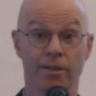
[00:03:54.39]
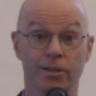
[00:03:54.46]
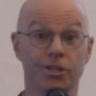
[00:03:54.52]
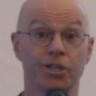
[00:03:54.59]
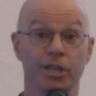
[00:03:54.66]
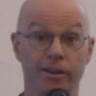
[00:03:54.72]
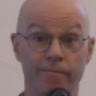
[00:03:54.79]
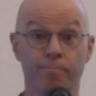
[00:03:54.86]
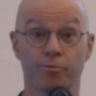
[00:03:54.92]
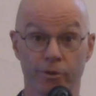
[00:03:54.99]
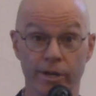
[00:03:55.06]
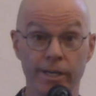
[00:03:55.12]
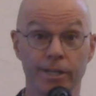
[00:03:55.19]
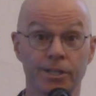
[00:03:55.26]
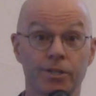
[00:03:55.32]
the chief
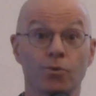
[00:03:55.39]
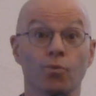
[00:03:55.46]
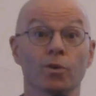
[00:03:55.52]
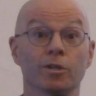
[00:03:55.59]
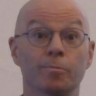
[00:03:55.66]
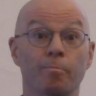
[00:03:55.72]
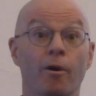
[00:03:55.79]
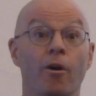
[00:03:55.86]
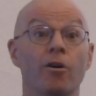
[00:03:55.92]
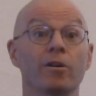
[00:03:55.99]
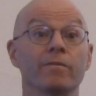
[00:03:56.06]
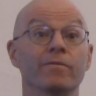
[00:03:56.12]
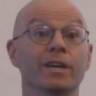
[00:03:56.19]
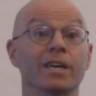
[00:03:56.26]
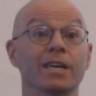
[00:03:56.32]
priest was
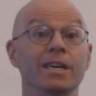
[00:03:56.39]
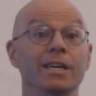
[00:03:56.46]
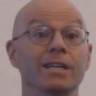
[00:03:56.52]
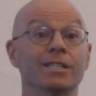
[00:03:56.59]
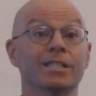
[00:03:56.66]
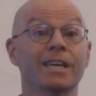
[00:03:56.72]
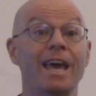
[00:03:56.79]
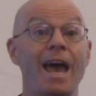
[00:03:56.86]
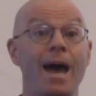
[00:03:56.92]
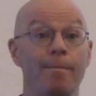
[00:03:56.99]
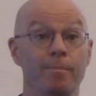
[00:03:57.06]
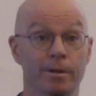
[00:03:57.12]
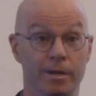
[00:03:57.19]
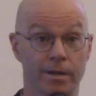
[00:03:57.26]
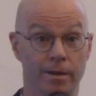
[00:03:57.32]
part of the king's
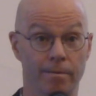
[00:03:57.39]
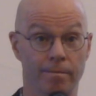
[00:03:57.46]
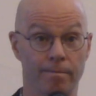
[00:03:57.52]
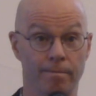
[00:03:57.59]
cabinet.